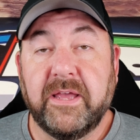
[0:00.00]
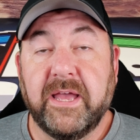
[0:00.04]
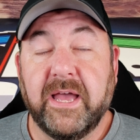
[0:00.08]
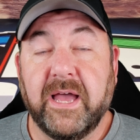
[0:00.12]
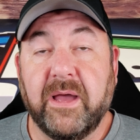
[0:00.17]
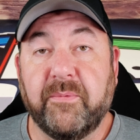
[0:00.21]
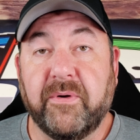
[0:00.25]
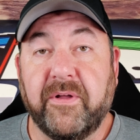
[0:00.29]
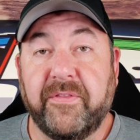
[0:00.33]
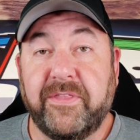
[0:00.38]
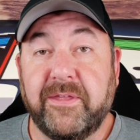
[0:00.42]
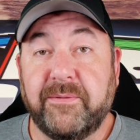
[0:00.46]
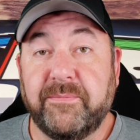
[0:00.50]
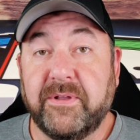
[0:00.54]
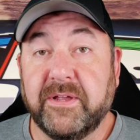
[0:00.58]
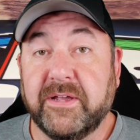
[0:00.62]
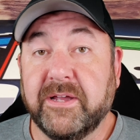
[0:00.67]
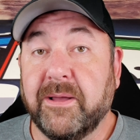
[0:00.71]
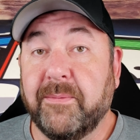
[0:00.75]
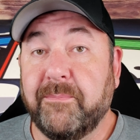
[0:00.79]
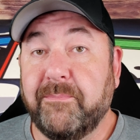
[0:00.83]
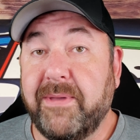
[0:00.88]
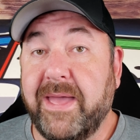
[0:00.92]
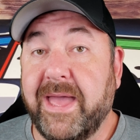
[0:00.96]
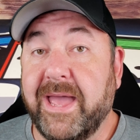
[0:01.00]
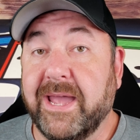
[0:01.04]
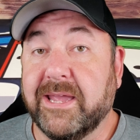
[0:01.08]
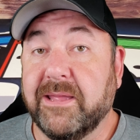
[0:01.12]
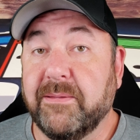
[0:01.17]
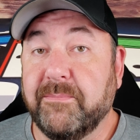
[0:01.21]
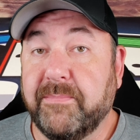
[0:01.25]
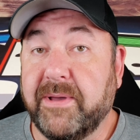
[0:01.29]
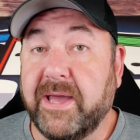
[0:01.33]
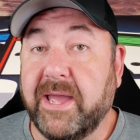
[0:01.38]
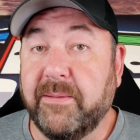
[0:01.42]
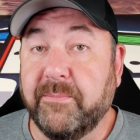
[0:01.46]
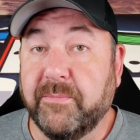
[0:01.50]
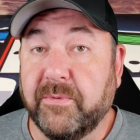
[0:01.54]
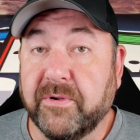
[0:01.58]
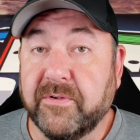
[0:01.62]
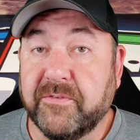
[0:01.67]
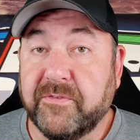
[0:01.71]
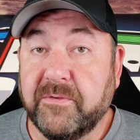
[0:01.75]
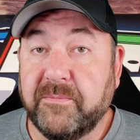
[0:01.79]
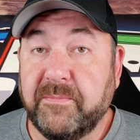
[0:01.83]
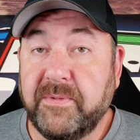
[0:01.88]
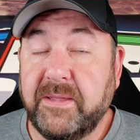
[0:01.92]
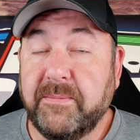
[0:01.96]
I want them to come back and buy more
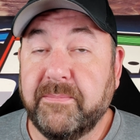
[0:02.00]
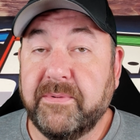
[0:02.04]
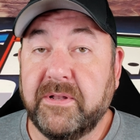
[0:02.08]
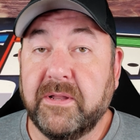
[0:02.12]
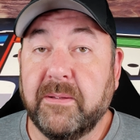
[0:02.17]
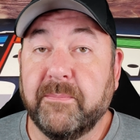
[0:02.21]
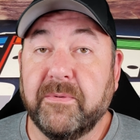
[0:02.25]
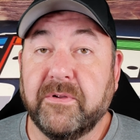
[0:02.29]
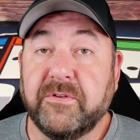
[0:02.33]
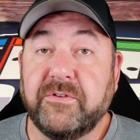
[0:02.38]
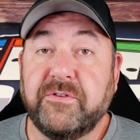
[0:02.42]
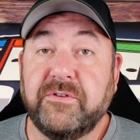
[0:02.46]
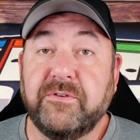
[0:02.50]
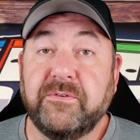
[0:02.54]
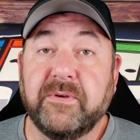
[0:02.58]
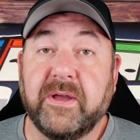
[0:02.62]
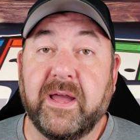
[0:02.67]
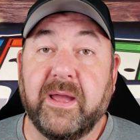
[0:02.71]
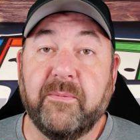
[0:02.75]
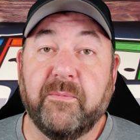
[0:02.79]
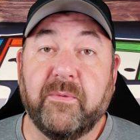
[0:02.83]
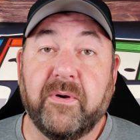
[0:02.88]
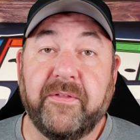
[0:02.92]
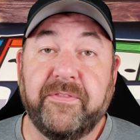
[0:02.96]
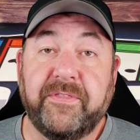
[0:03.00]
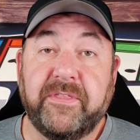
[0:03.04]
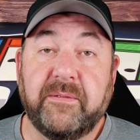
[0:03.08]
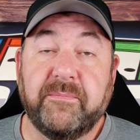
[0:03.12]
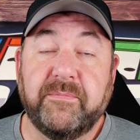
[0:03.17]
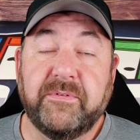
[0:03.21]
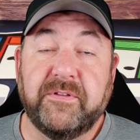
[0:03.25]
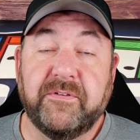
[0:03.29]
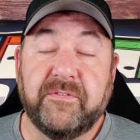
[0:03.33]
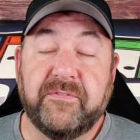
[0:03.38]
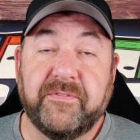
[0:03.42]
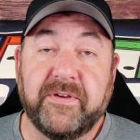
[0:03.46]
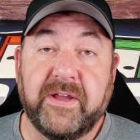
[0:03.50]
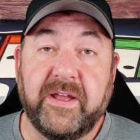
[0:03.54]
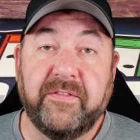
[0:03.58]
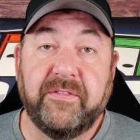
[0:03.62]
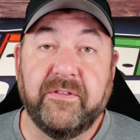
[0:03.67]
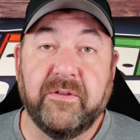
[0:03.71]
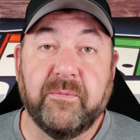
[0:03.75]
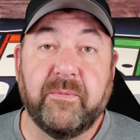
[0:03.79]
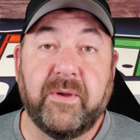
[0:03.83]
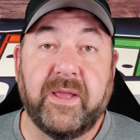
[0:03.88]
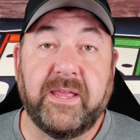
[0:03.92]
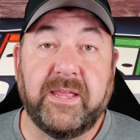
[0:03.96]
from me. But number 2, I want them to find
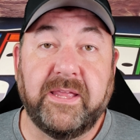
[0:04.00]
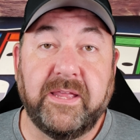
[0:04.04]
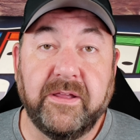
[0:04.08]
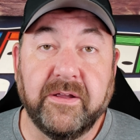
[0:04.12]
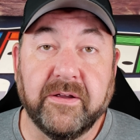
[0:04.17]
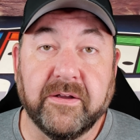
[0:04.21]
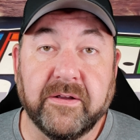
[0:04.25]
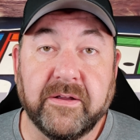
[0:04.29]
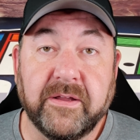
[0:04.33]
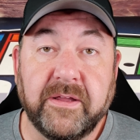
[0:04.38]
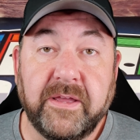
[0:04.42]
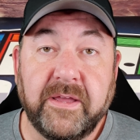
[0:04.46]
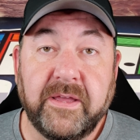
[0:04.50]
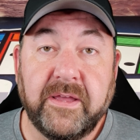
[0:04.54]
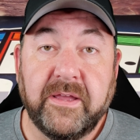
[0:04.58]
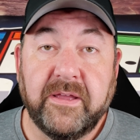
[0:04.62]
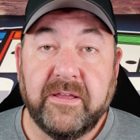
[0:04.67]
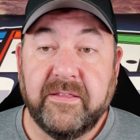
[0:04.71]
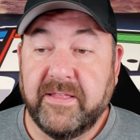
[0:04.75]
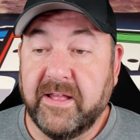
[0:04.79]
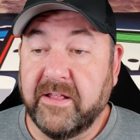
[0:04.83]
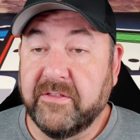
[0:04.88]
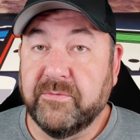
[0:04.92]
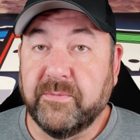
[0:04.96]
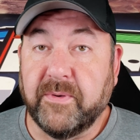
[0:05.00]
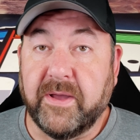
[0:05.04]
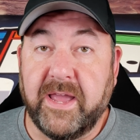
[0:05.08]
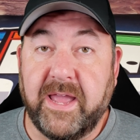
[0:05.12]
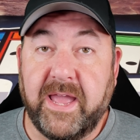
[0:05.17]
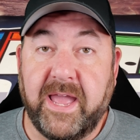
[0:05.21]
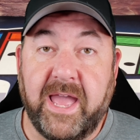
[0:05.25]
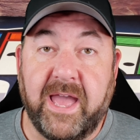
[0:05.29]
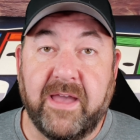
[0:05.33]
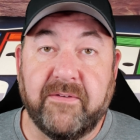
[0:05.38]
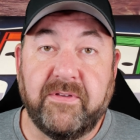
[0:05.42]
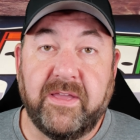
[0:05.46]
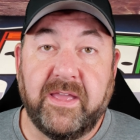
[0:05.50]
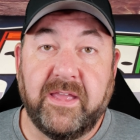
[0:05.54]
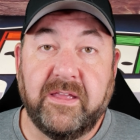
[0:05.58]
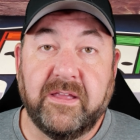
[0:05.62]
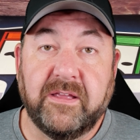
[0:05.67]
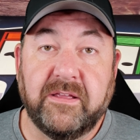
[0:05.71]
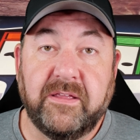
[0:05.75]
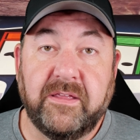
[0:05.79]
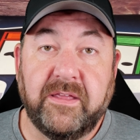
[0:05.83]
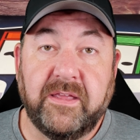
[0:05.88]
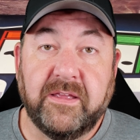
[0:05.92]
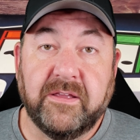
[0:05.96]
their way here. That's why I have
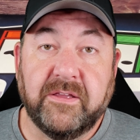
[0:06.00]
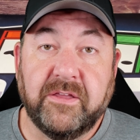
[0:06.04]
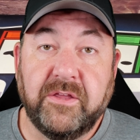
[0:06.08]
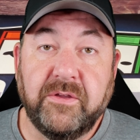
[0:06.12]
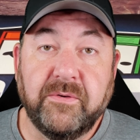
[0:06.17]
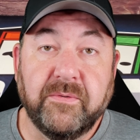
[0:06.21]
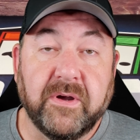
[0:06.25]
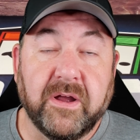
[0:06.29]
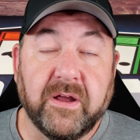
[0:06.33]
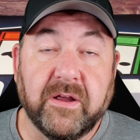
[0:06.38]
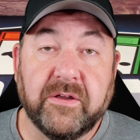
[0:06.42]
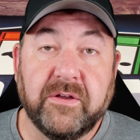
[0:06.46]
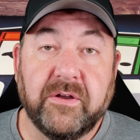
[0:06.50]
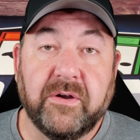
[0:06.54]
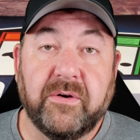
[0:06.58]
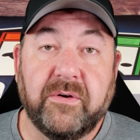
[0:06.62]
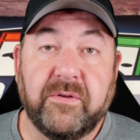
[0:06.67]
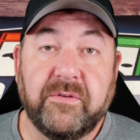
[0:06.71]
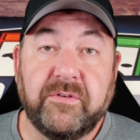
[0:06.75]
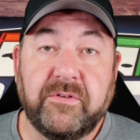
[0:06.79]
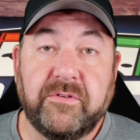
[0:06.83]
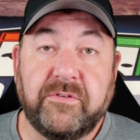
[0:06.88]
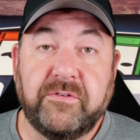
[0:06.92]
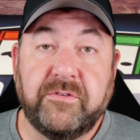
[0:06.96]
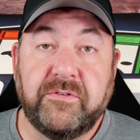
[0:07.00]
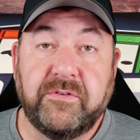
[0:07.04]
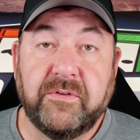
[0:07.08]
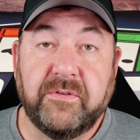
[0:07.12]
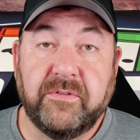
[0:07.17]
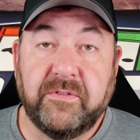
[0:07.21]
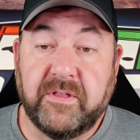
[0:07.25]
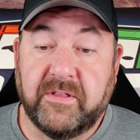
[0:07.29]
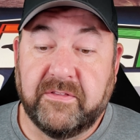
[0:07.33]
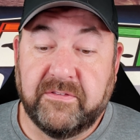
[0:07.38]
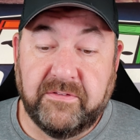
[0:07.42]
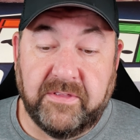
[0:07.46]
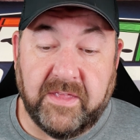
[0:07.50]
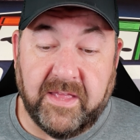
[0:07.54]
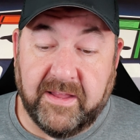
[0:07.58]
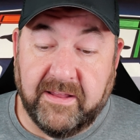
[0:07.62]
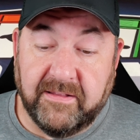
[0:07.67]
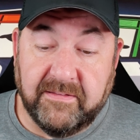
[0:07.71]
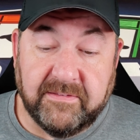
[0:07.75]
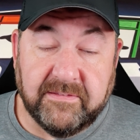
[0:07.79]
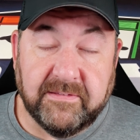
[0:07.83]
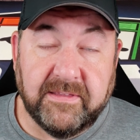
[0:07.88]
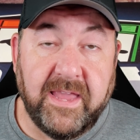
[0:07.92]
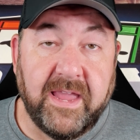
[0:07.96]
a QR code that they
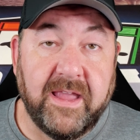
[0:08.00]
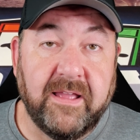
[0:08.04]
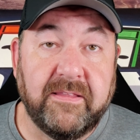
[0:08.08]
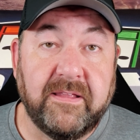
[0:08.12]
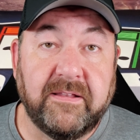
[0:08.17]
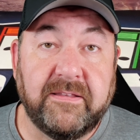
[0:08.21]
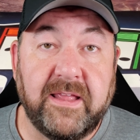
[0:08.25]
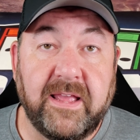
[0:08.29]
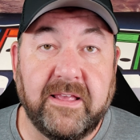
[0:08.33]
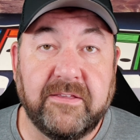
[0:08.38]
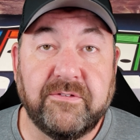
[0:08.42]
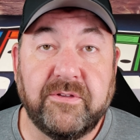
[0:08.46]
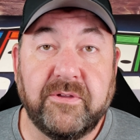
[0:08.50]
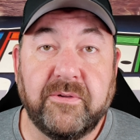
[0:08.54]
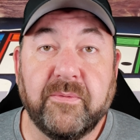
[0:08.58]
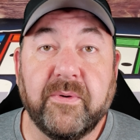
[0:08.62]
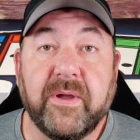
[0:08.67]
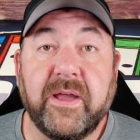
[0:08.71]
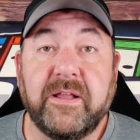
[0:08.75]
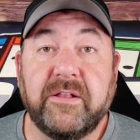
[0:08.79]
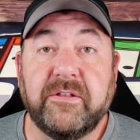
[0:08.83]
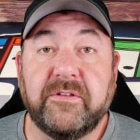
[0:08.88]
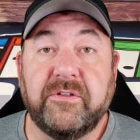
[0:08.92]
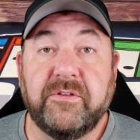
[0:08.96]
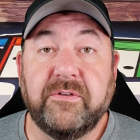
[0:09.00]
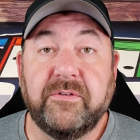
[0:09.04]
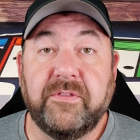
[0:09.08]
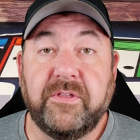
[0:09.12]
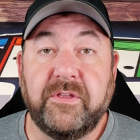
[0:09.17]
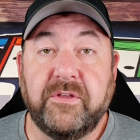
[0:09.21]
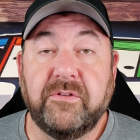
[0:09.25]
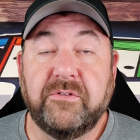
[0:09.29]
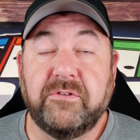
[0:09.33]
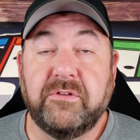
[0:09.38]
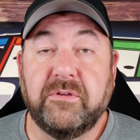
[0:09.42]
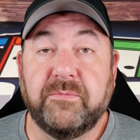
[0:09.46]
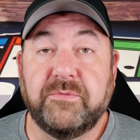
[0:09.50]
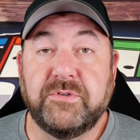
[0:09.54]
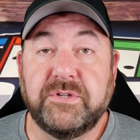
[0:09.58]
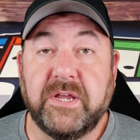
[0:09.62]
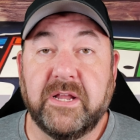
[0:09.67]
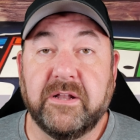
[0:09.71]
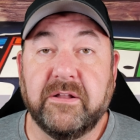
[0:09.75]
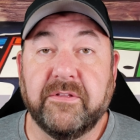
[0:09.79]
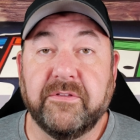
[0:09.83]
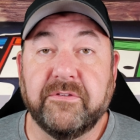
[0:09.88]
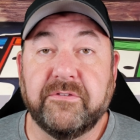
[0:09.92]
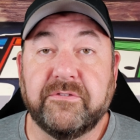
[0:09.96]
can scan that takes me right to the YouTube
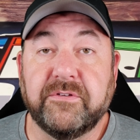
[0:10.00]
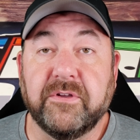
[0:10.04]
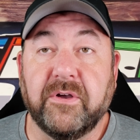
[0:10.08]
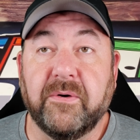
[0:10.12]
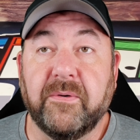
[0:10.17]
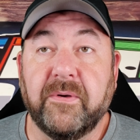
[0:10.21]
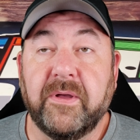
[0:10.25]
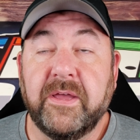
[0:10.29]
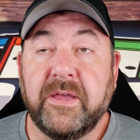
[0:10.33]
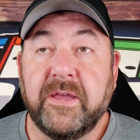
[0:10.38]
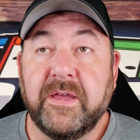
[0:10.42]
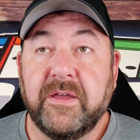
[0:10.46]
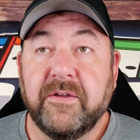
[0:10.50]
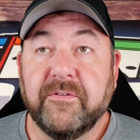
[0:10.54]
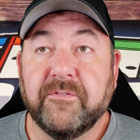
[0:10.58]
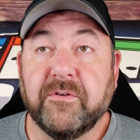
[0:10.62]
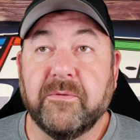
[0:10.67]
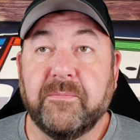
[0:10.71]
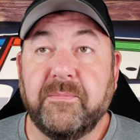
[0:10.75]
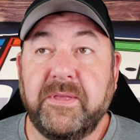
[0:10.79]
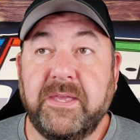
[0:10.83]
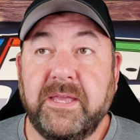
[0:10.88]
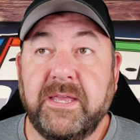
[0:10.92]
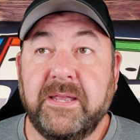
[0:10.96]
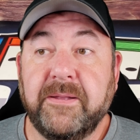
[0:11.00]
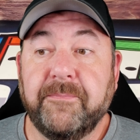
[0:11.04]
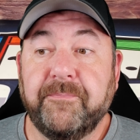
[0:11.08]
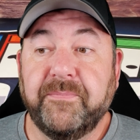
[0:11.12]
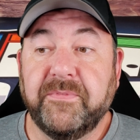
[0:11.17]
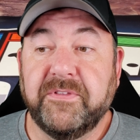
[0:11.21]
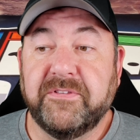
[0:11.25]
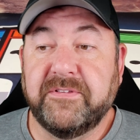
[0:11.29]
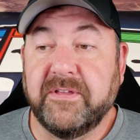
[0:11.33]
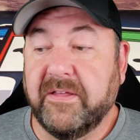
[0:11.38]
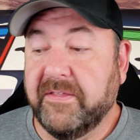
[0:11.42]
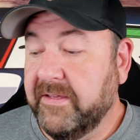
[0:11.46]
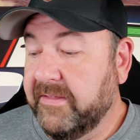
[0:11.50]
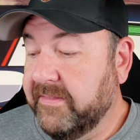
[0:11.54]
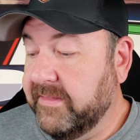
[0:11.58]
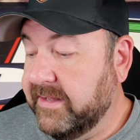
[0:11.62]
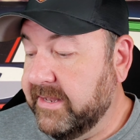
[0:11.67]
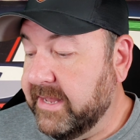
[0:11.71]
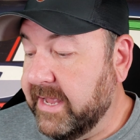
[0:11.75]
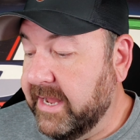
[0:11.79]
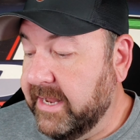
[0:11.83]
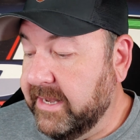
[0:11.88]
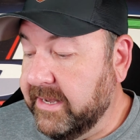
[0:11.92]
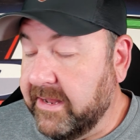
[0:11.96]
channel. So for me, selling the
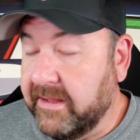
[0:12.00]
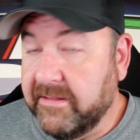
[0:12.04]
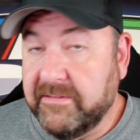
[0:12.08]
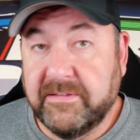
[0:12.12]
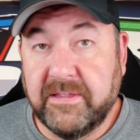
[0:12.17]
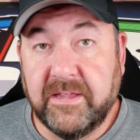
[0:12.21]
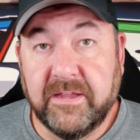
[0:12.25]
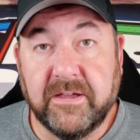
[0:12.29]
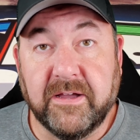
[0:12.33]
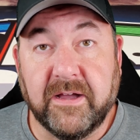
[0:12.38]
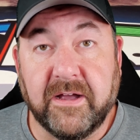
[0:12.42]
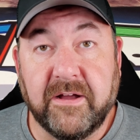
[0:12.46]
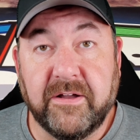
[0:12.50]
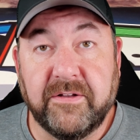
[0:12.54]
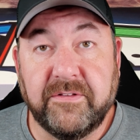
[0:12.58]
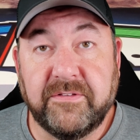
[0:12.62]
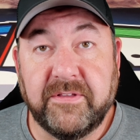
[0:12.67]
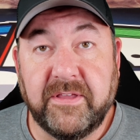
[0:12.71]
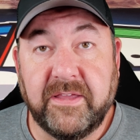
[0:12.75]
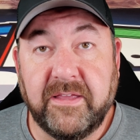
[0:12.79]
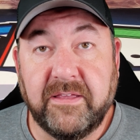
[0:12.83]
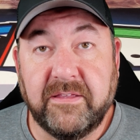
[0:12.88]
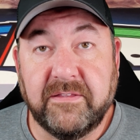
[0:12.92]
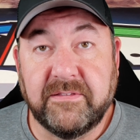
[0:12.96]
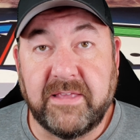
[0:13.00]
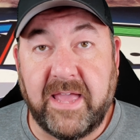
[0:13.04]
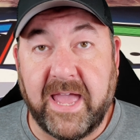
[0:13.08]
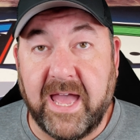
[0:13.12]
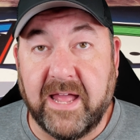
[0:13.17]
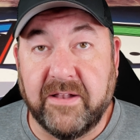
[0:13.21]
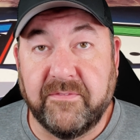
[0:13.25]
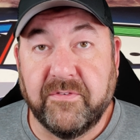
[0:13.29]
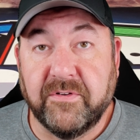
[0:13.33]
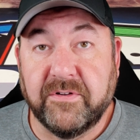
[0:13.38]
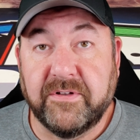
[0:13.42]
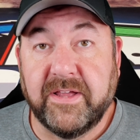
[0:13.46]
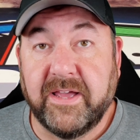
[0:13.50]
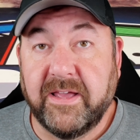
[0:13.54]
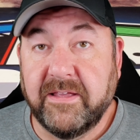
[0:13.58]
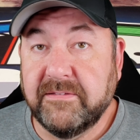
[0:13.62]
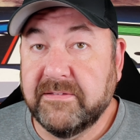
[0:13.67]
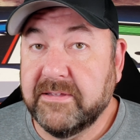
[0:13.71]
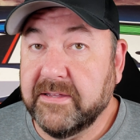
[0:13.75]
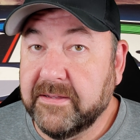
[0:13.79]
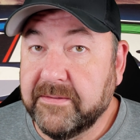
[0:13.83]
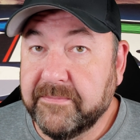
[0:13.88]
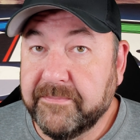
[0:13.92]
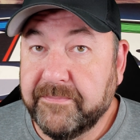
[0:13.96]
99 cent cards is
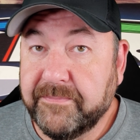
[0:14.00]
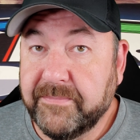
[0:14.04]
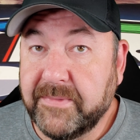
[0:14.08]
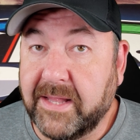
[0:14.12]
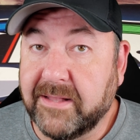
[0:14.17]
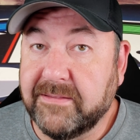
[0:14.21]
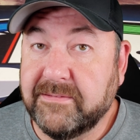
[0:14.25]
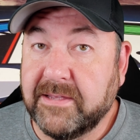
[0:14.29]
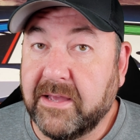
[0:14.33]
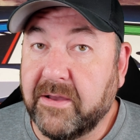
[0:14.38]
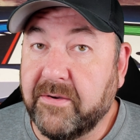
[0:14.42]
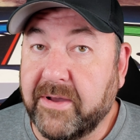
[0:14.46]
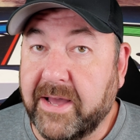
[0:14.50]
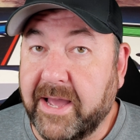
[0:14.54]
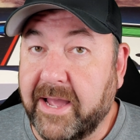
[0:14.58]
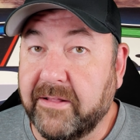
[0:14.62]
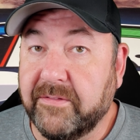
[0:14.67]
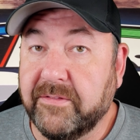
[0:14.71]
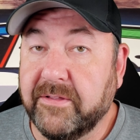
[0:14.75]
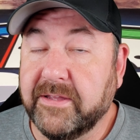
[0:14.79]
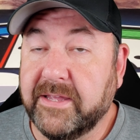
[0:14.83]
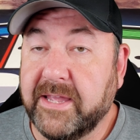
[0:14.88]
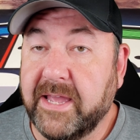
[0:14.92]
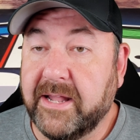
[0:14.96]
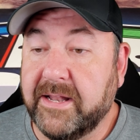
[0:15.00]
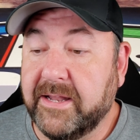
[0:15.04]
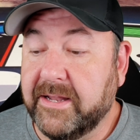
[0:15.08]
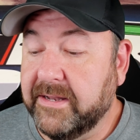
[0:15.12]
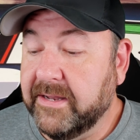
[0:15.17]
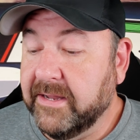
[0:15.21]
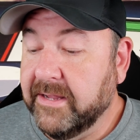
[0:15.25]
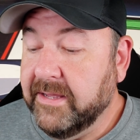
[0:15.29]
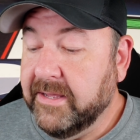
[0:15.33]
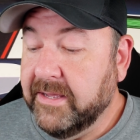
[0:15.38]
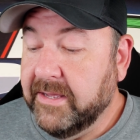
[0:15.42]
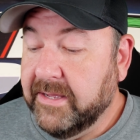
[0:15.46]
advertising. That's how I look at it.